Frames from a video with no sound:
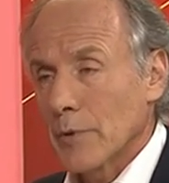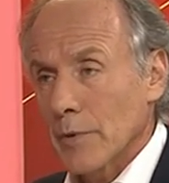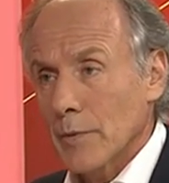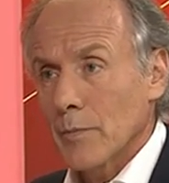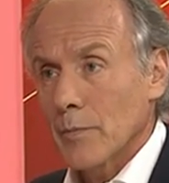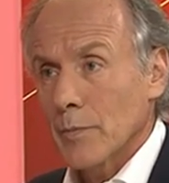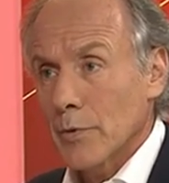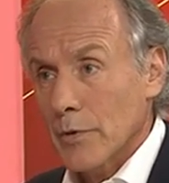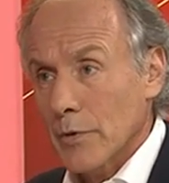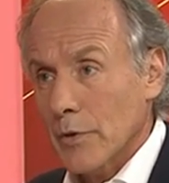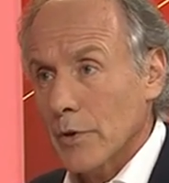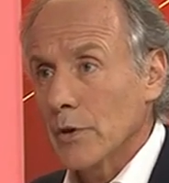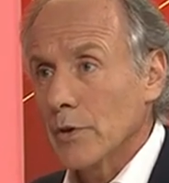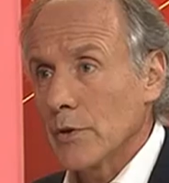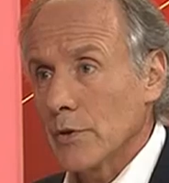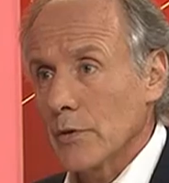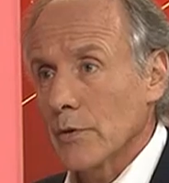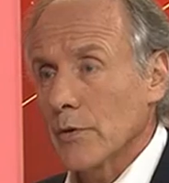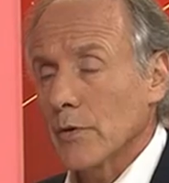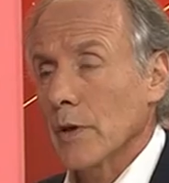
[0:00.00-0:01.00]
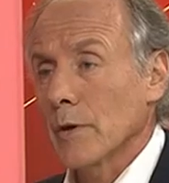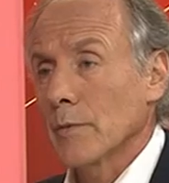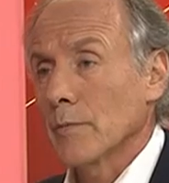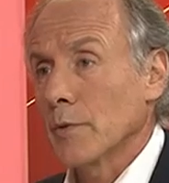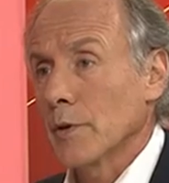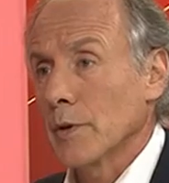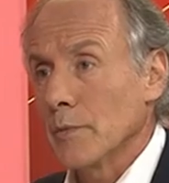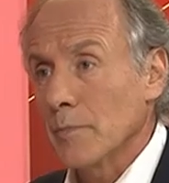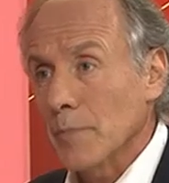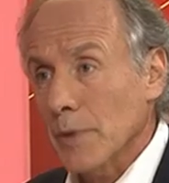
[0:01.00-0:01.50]
procedures are
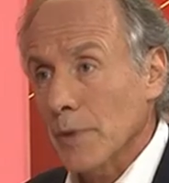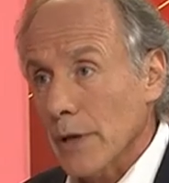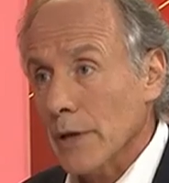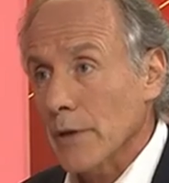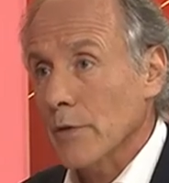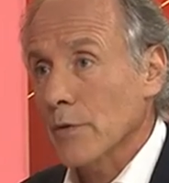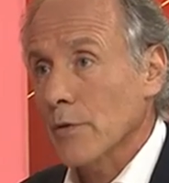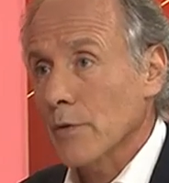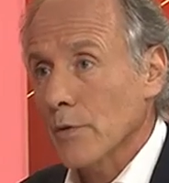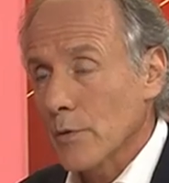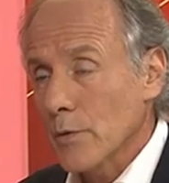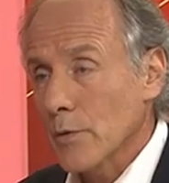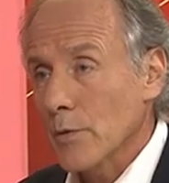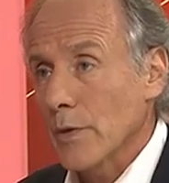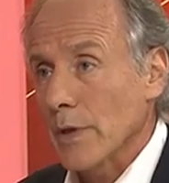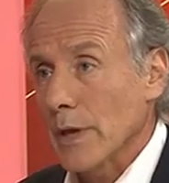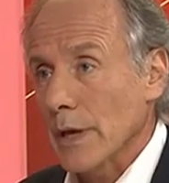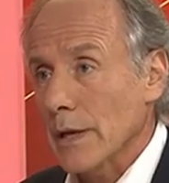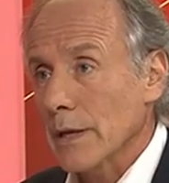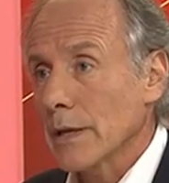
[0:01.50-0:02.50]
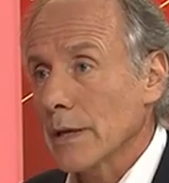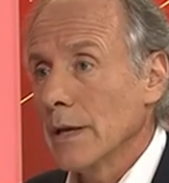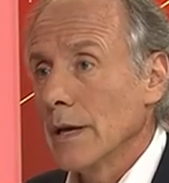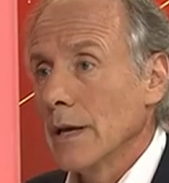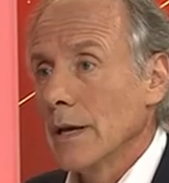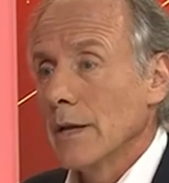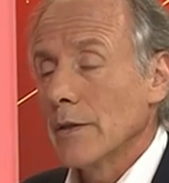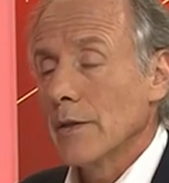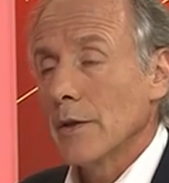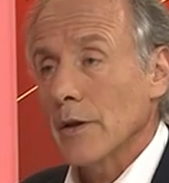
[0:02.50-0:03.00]
put in place through that,
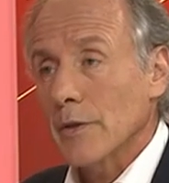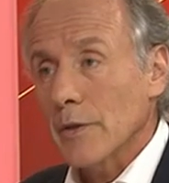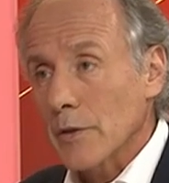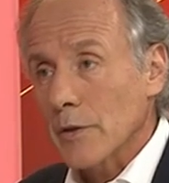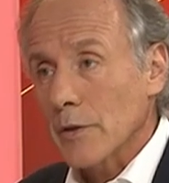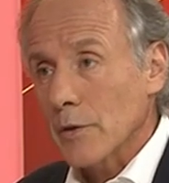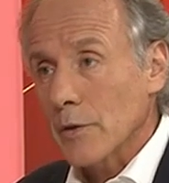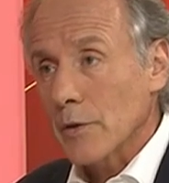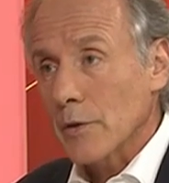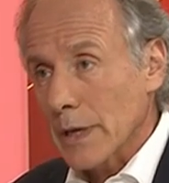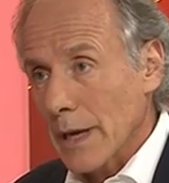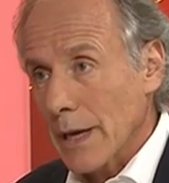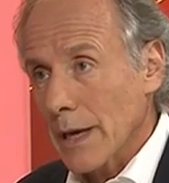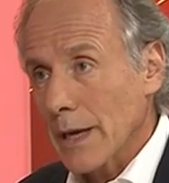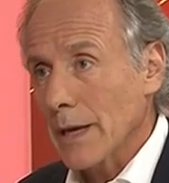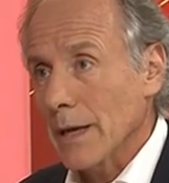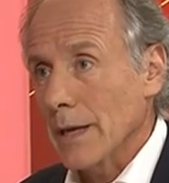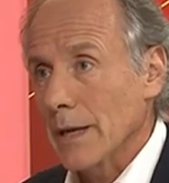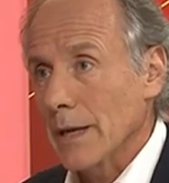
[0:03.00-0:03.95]
then I think that we can.